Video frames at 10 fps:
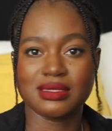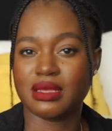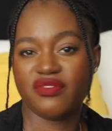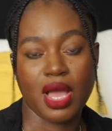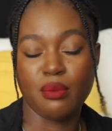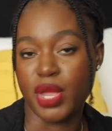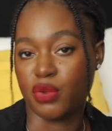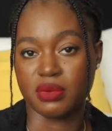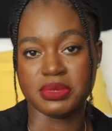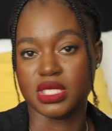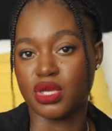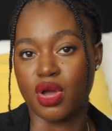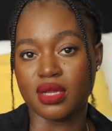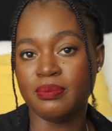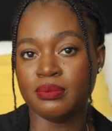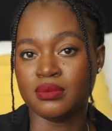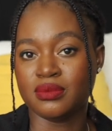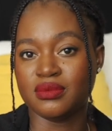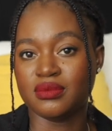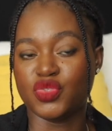file bankruptcy on.
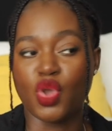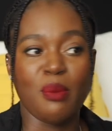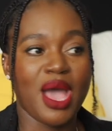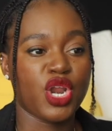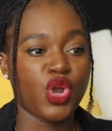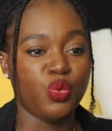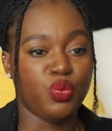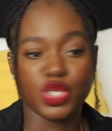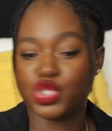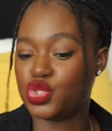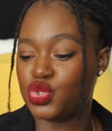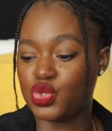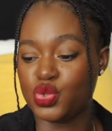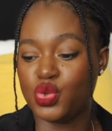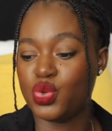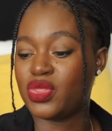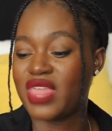No matter what you do,